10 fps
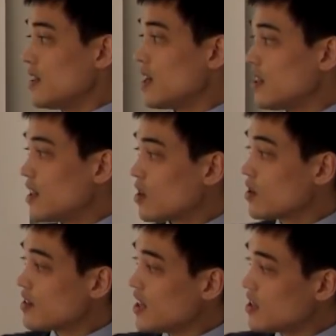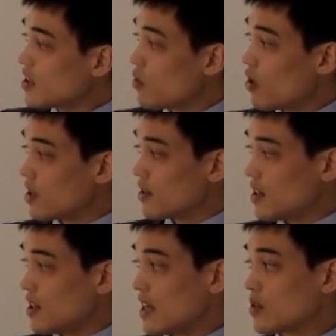then the signal
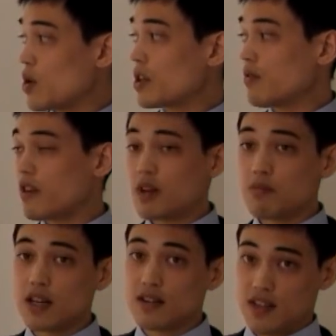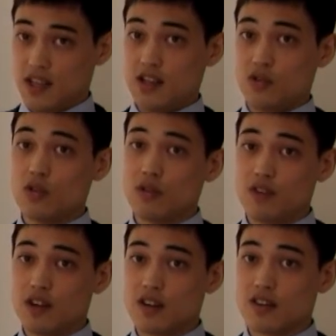quality, as quantified by the signal to
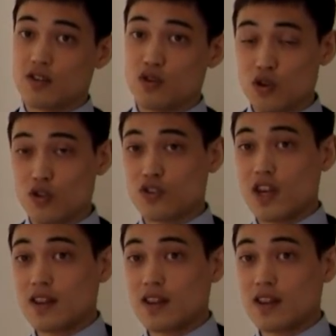interference, noise,